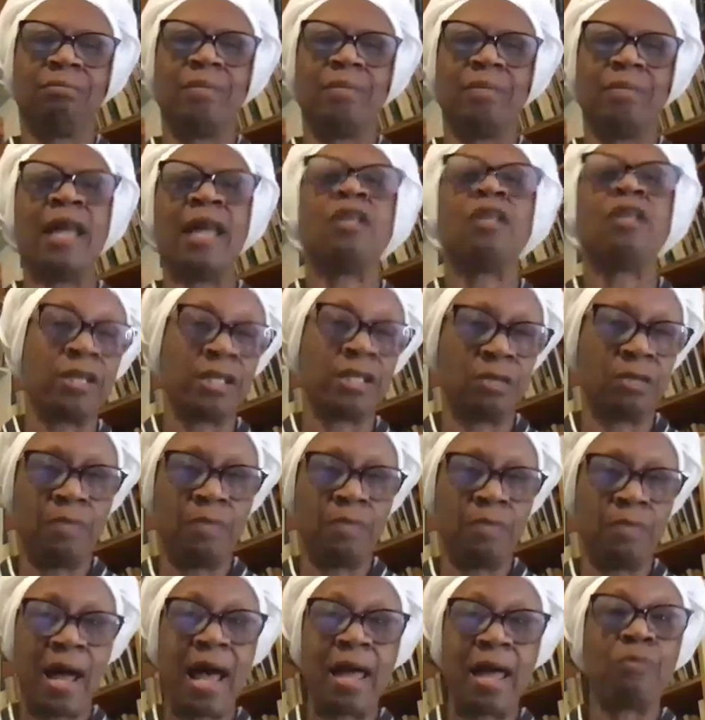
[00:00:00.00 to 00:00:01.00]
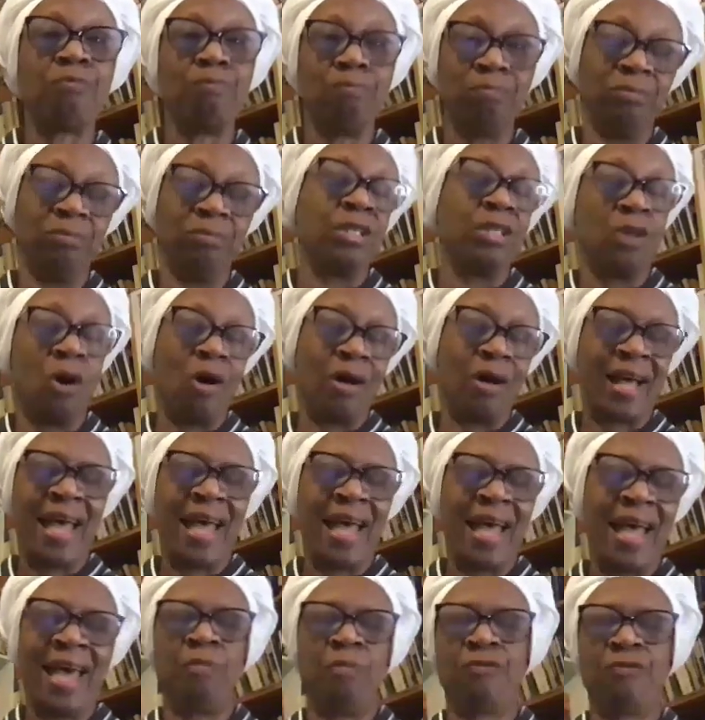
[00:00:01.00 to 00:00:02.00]
I lost the dog I
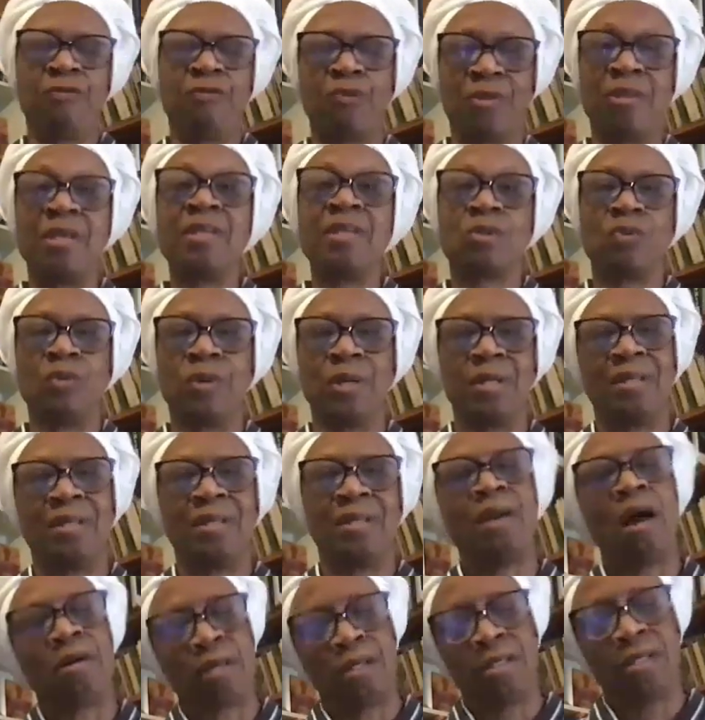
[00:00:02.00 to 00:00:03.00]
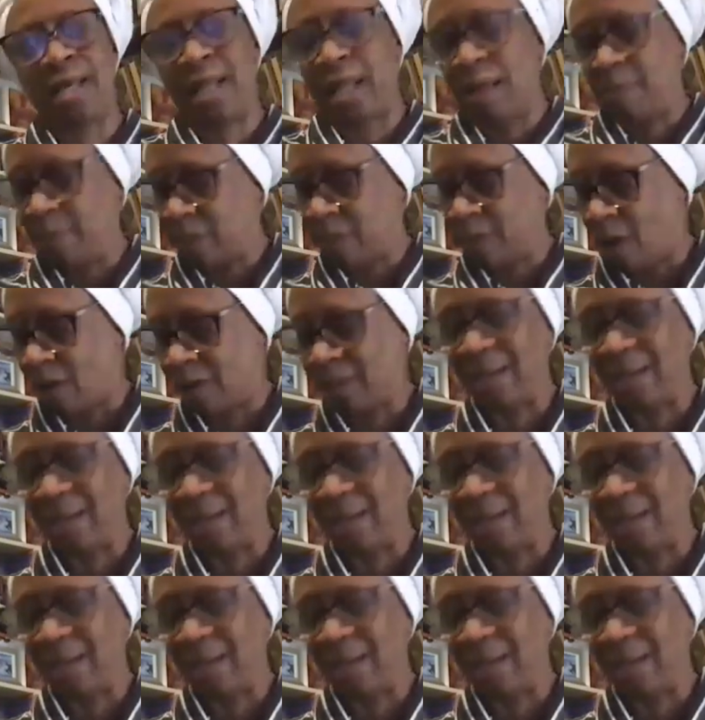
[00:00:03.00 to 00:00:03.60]
had before this one. Y'all can tell I'm a dog